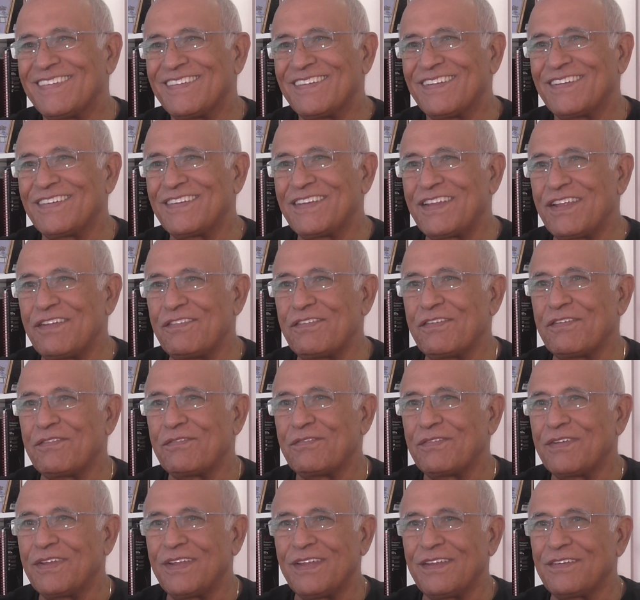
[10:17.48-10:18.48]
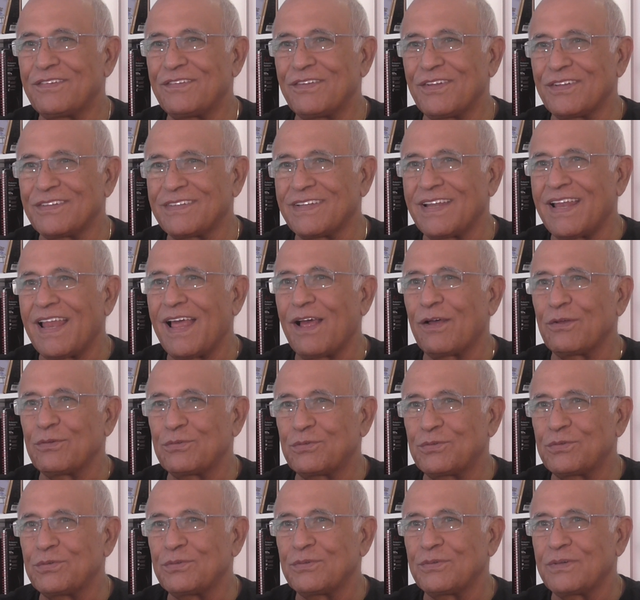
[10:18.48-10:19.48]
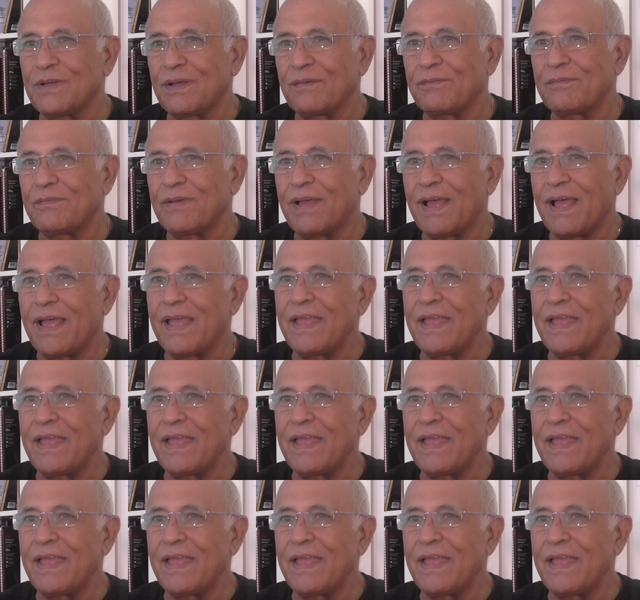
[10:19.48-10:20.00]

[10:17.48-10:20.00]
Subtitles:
don't give him, he's not allowed to come.